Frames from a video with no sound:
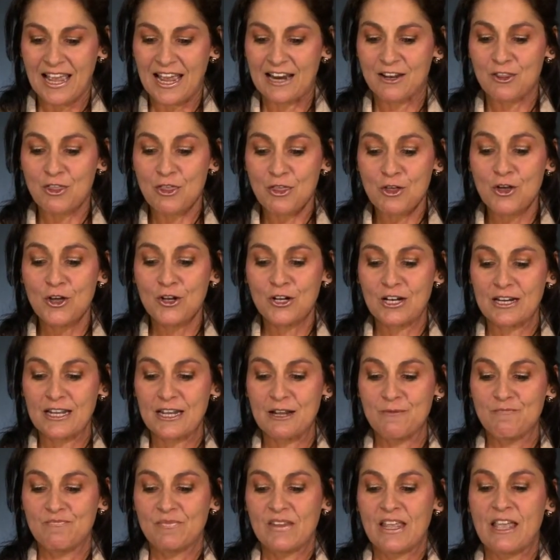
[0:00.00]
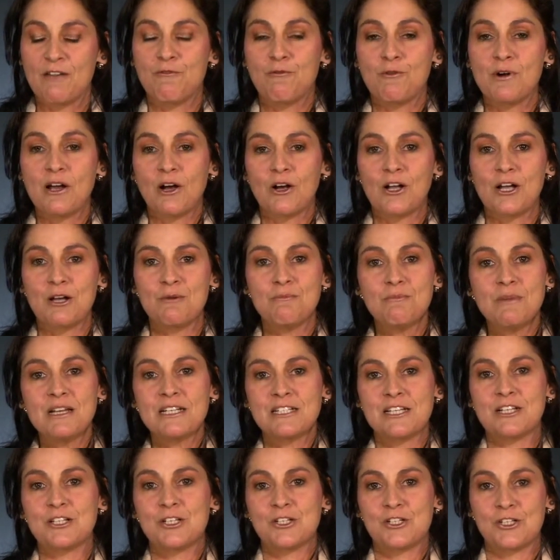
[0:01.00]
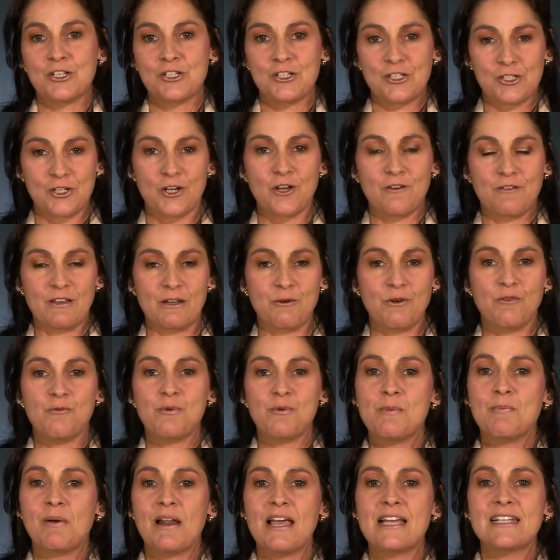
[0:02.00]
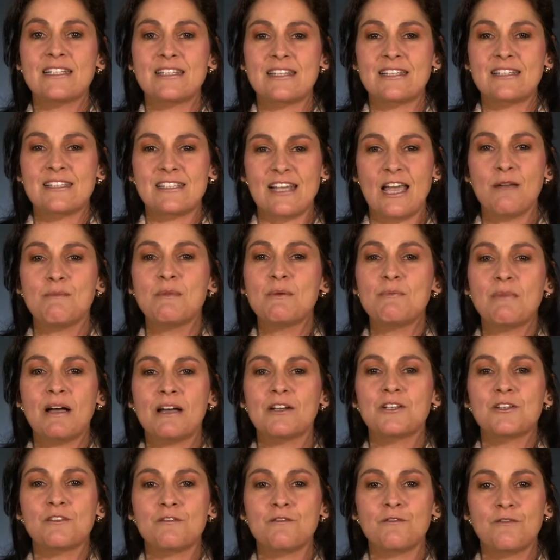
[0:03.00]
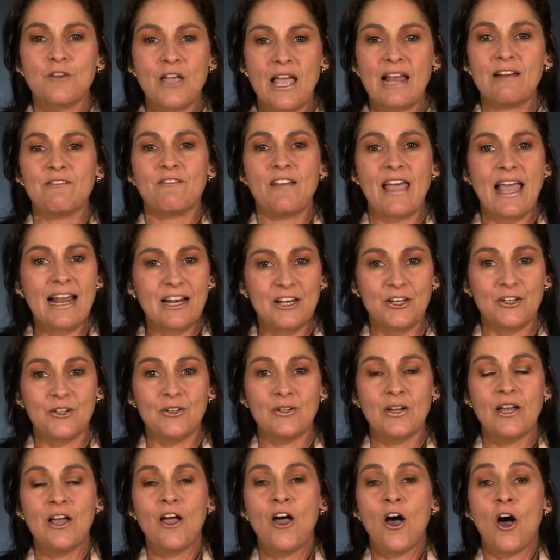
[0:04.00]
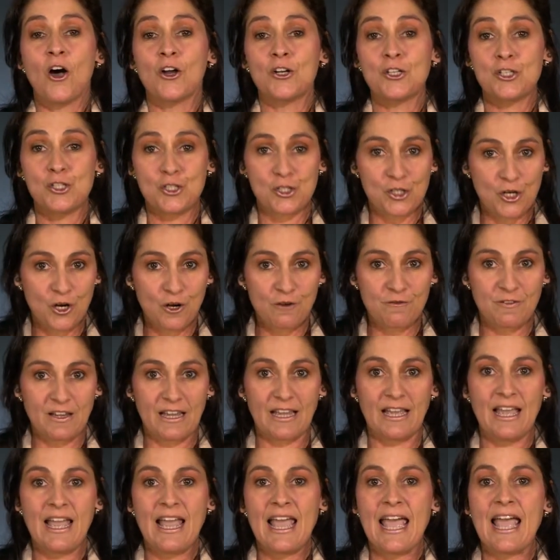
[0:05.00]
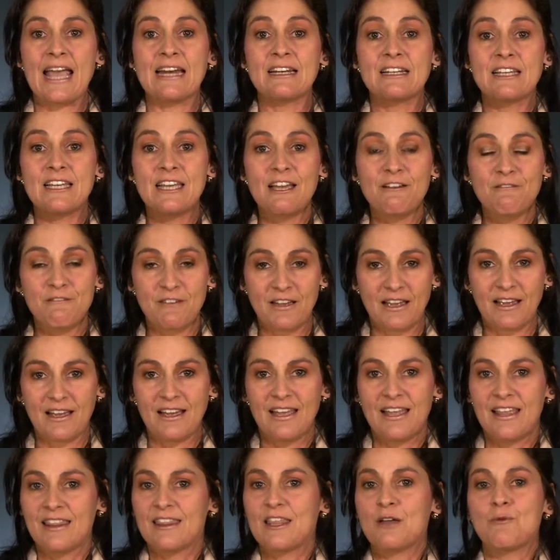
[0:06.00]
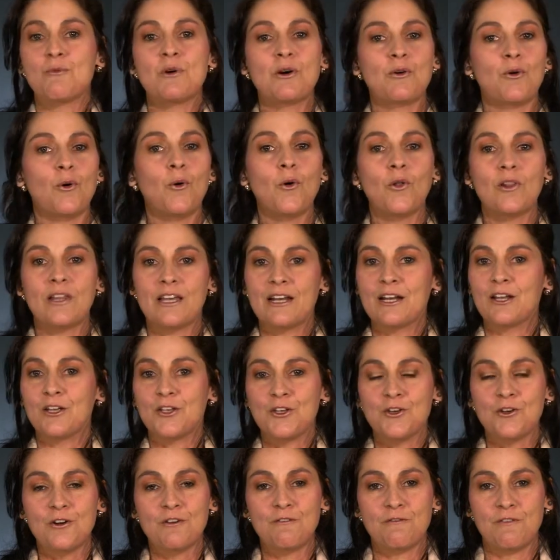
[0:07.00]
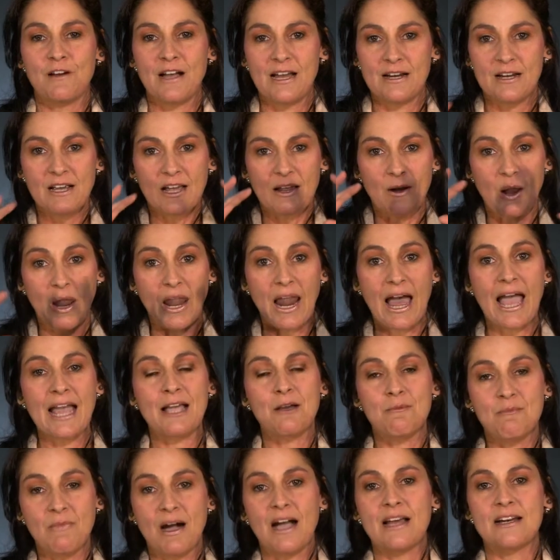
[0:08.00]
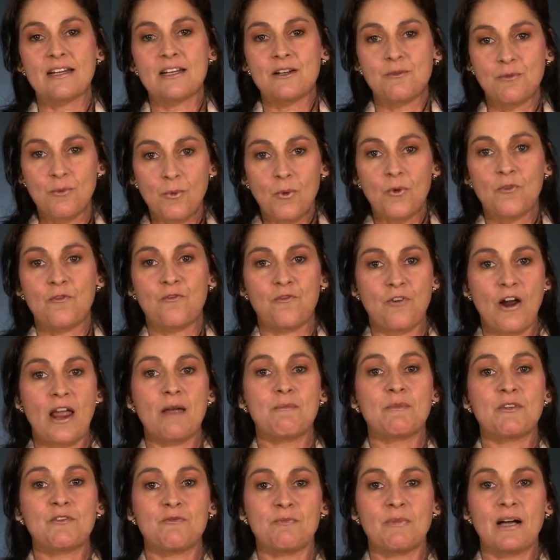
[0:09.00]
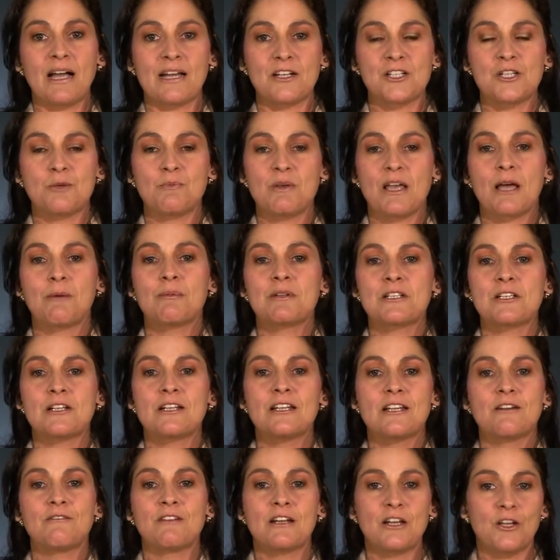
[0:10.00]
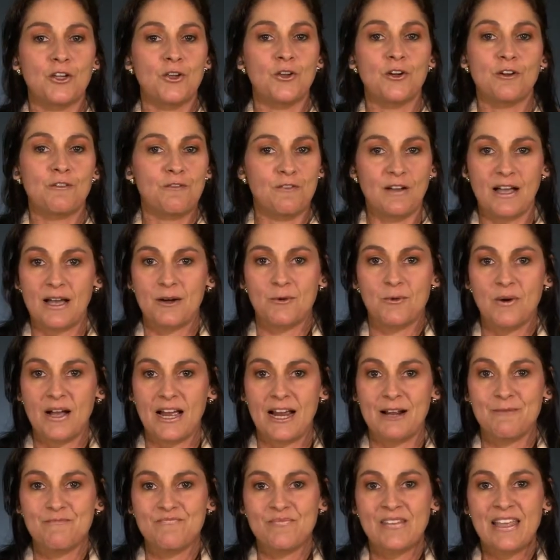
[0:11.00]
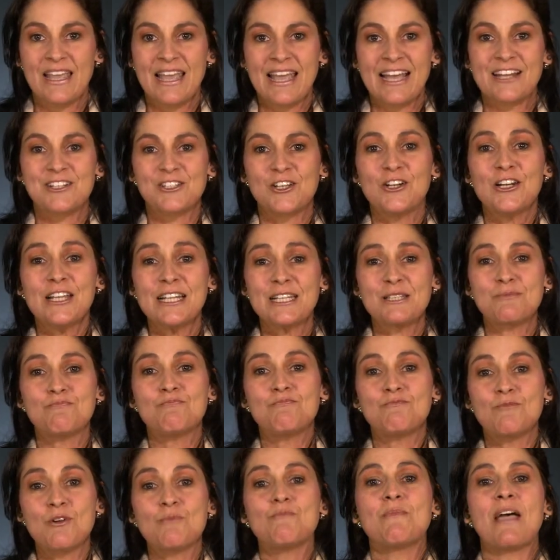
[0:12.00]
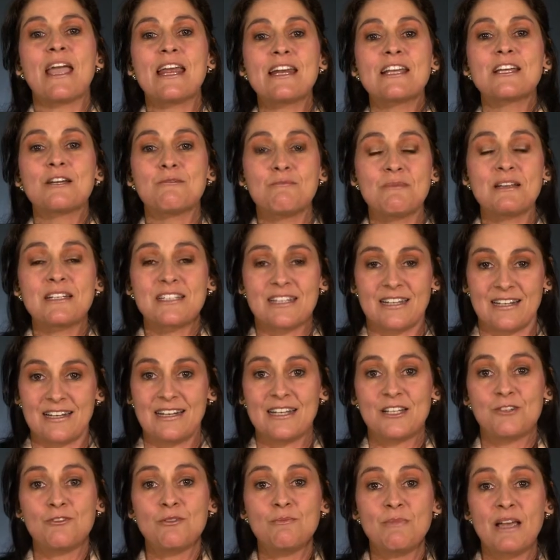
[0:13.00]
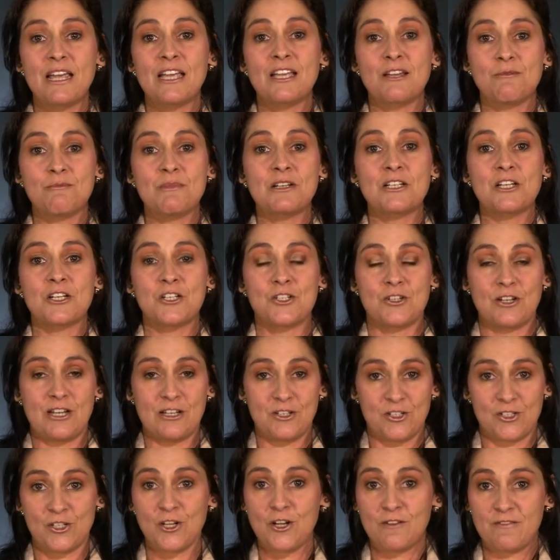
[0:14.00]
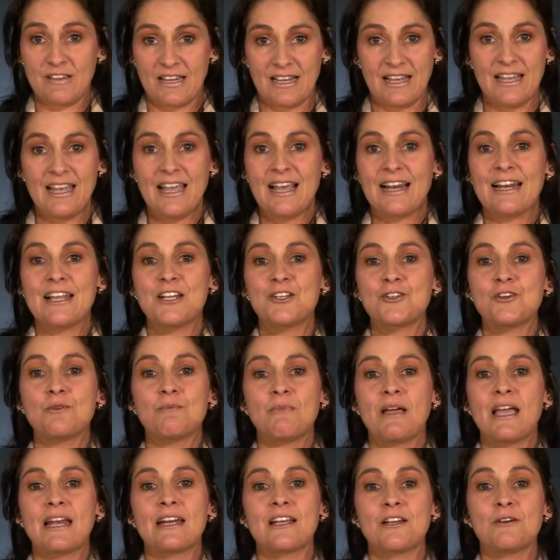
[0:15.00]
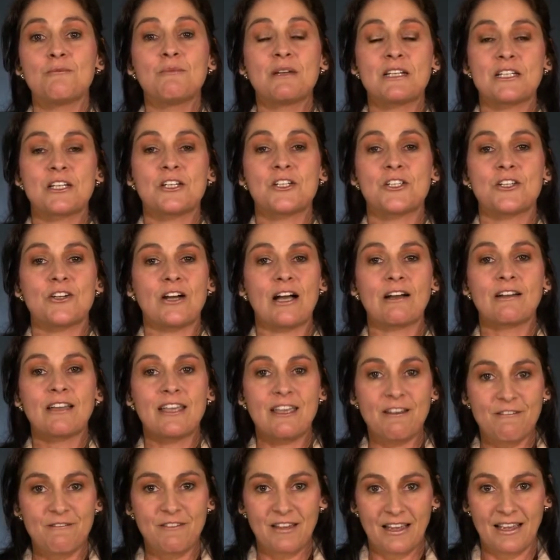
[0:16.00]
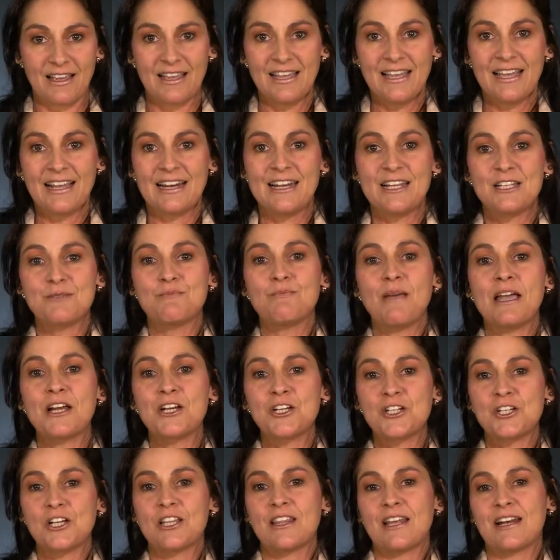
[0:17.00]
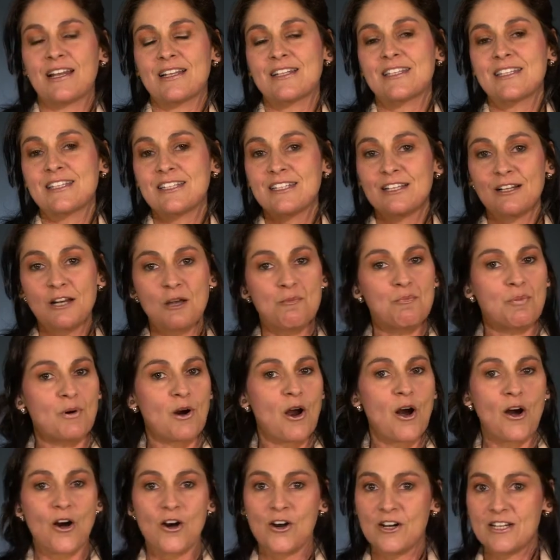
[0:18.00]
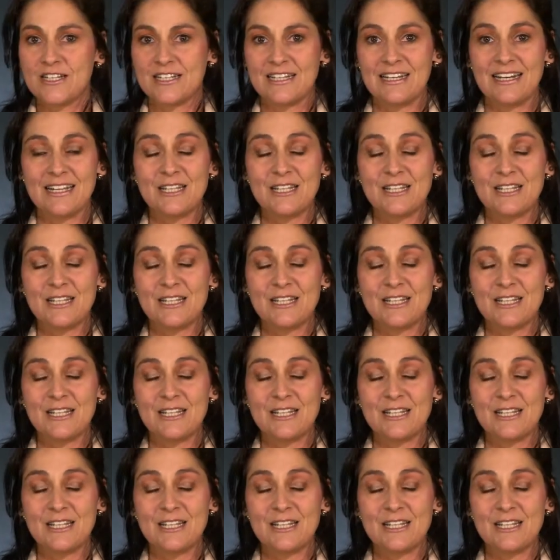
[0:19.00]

And thirdly, if we are committed to serving, we place the same amount of value on serving and giving, then we're all in a unified, like minded frame of mind to be able to live in a unified way. And so let's remain committed. Let's remain committed to our serving. Let's remain committed to our giving. Let's make sure that it's still a priority.